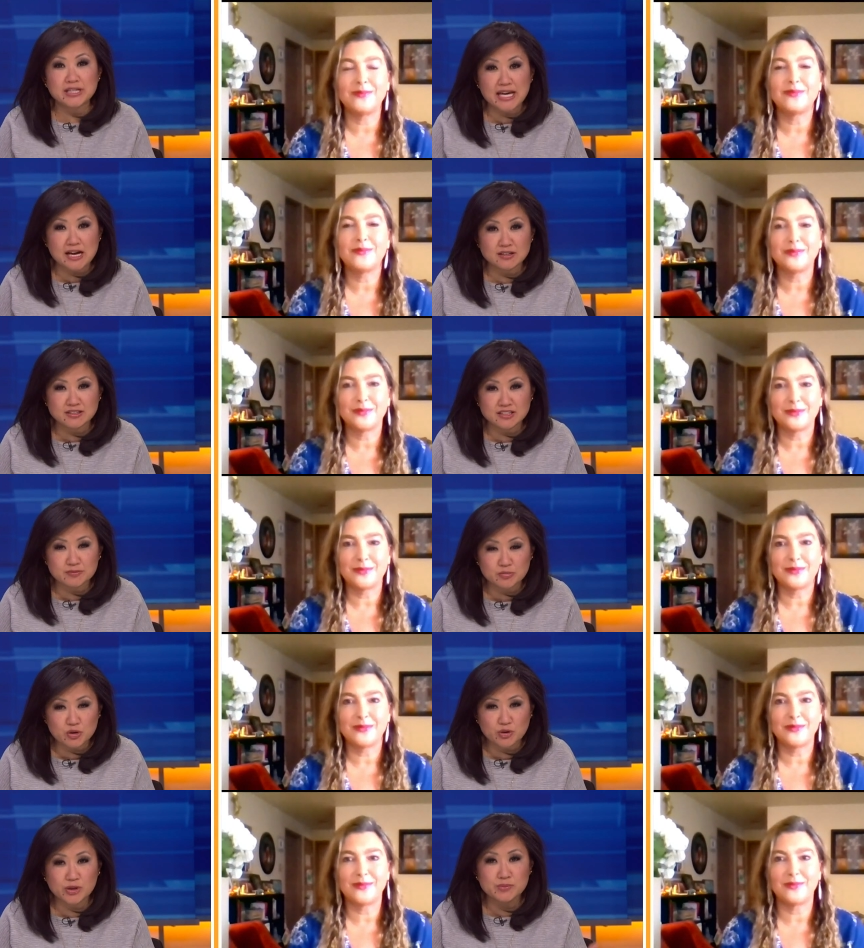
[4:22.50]
Speaker 1: Housing
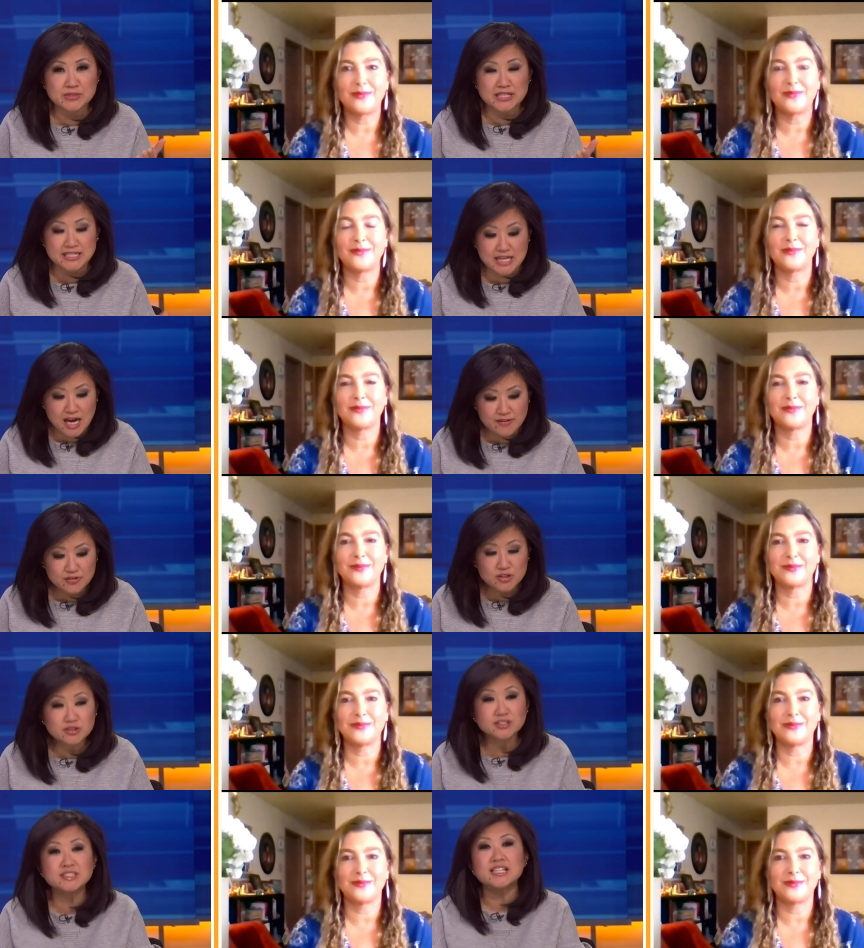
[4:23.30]
Programs at
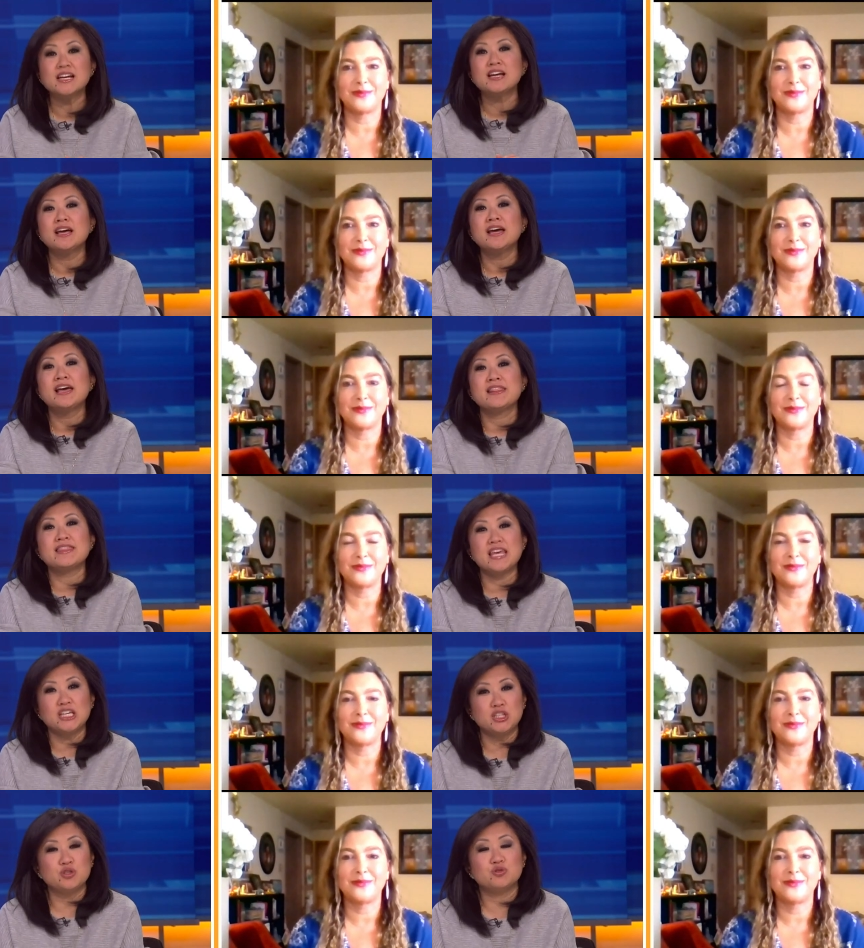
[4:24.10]
Navos,
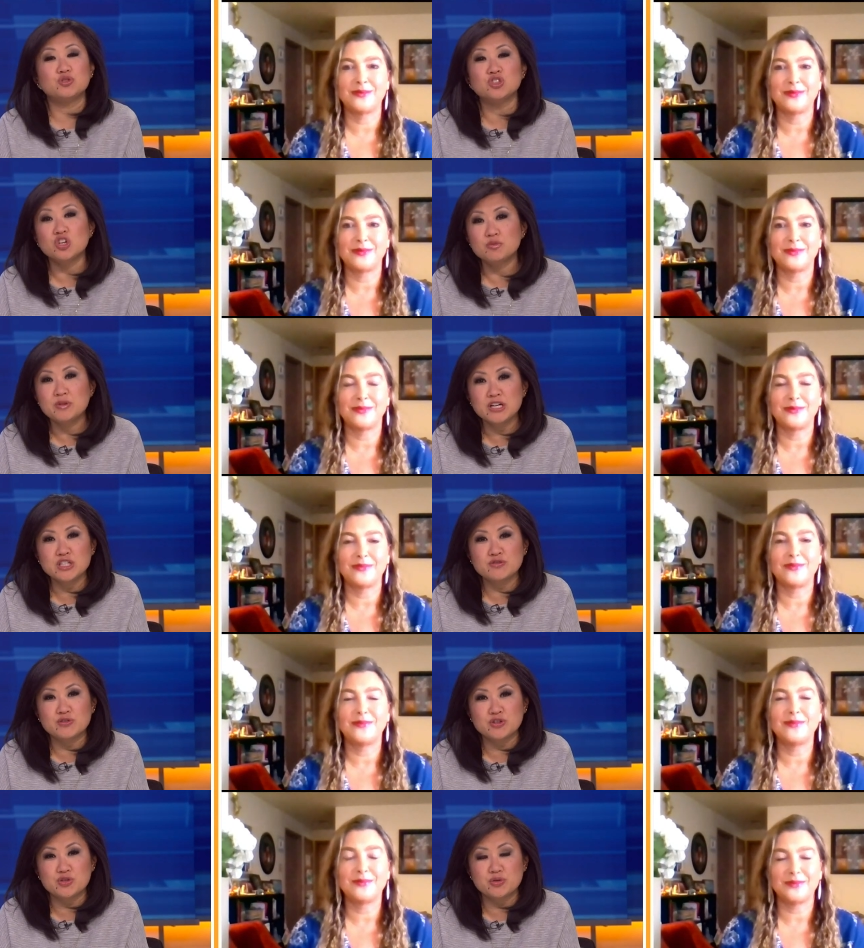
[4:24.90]
thank you so much
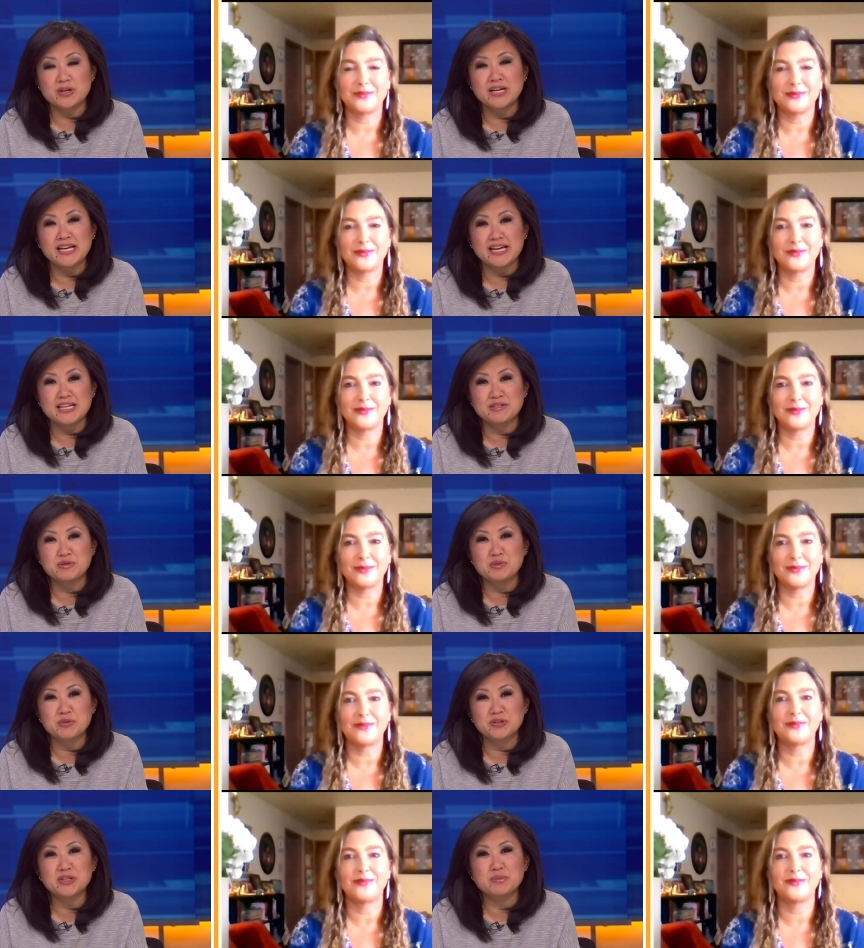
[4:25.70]
for joining us. We
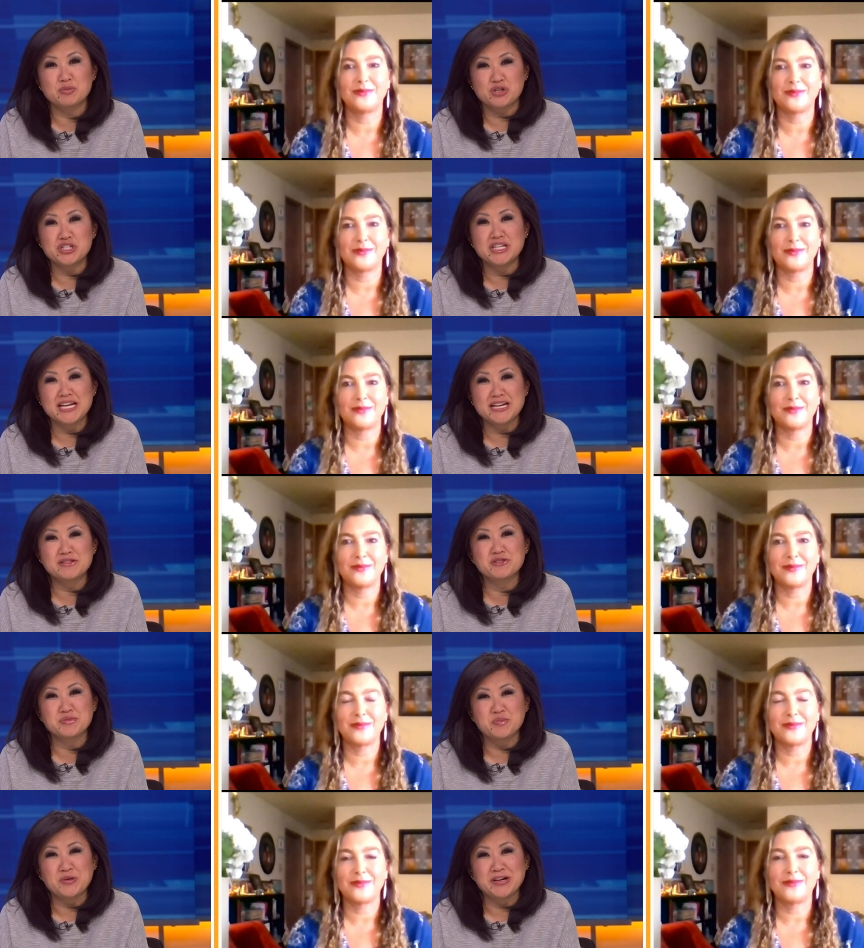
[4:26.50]
really appreciate it
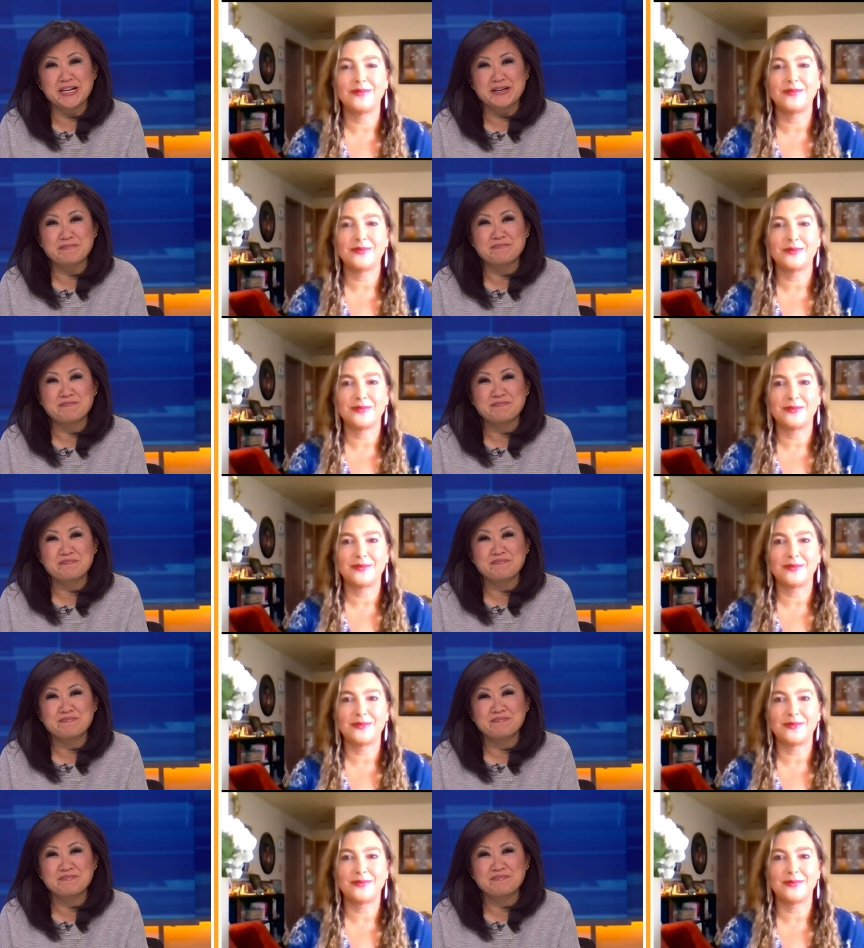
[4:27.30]
this morning.
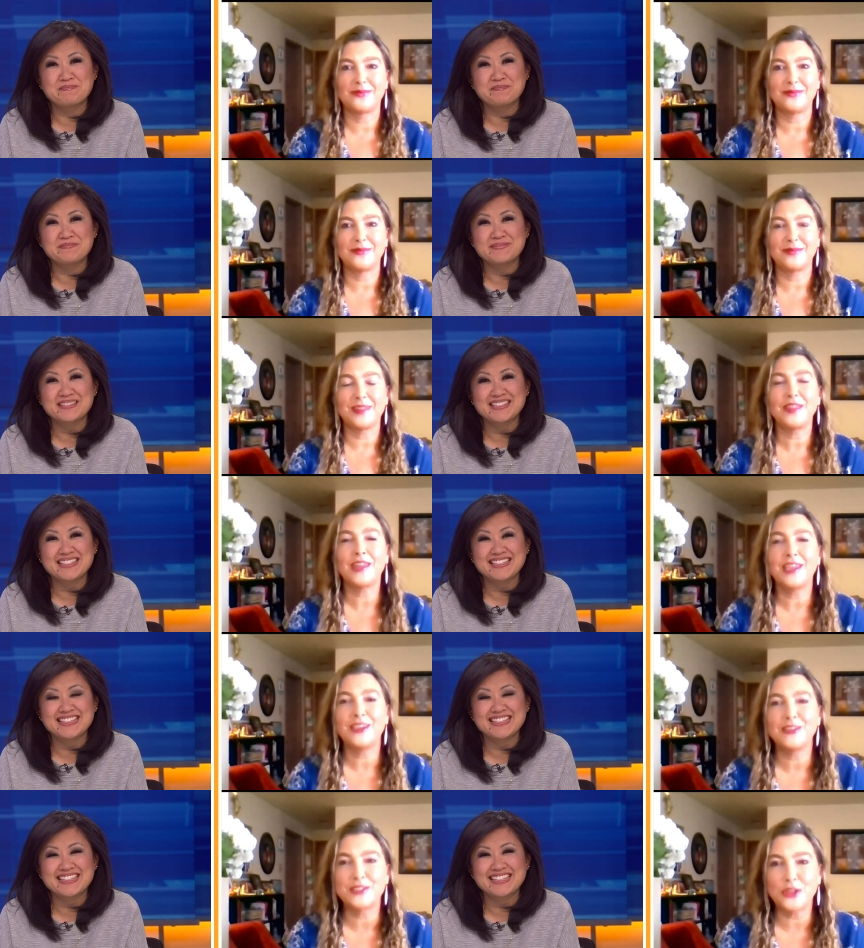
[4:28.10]

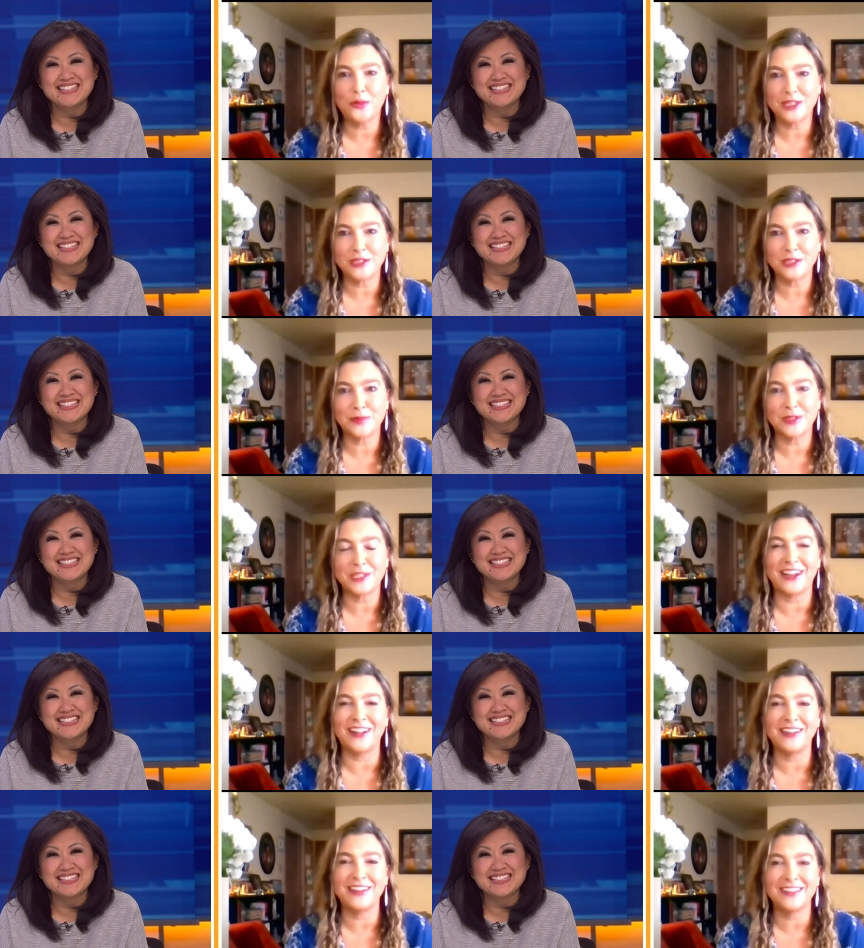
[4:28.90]
Speaker 2: Thank you so much,
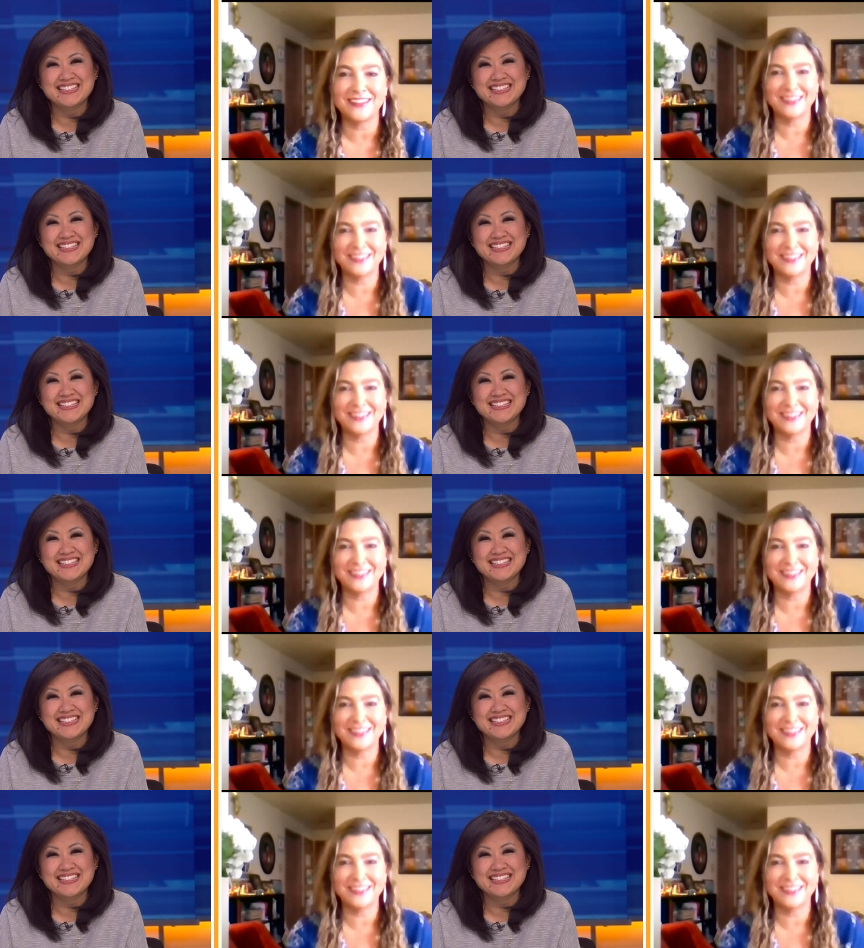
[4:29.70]
Michelle.